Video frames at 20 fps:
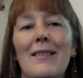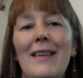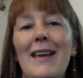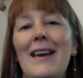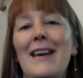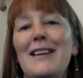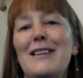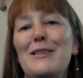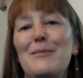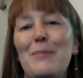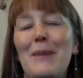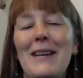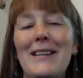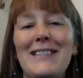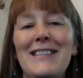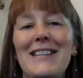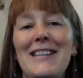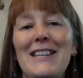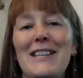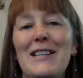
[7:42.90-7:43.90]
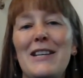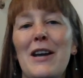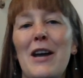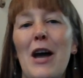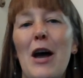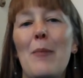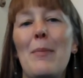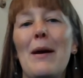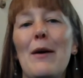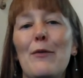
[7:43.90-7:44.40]
There is plenty
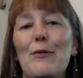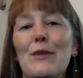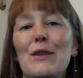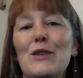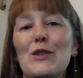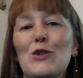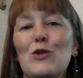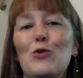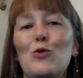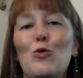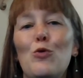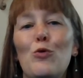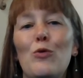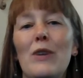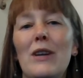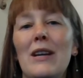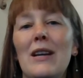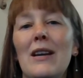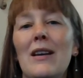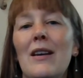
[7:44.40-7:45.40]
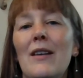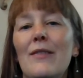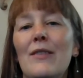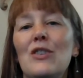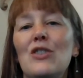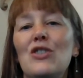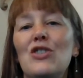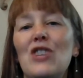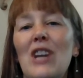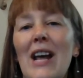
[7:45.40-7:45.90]
about this story
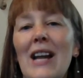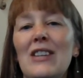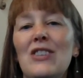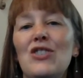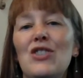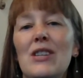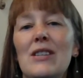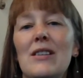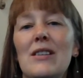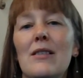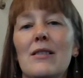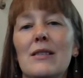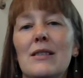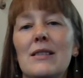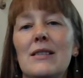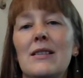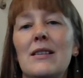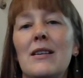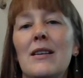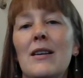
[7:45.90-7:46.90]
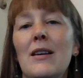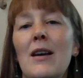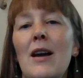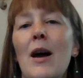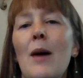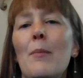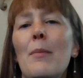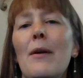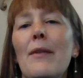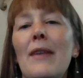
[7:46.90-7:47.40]
that challenges us,
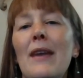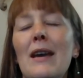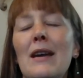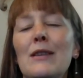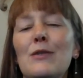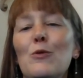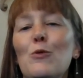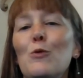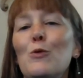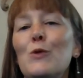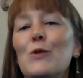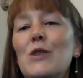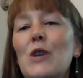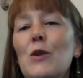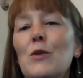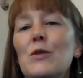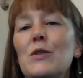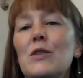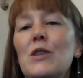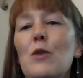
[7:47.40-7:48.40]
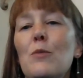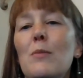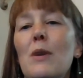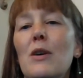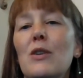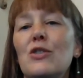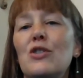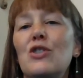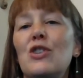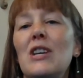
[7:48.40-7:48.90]
but there is also so
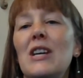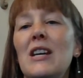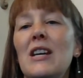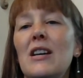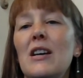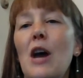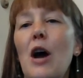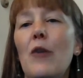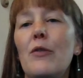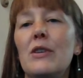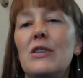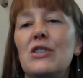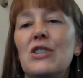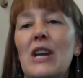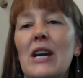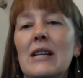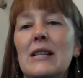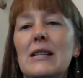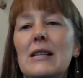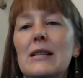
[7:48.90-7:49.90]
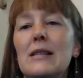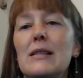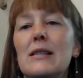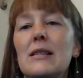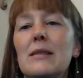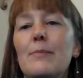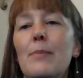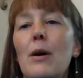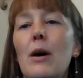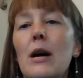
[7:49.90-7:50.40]
much to encourage and
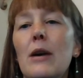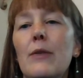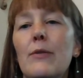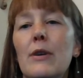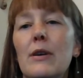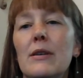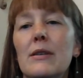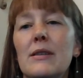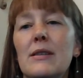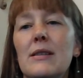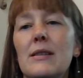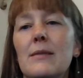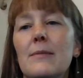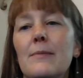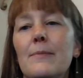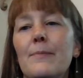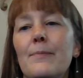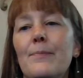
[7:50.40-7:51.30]
inspire us.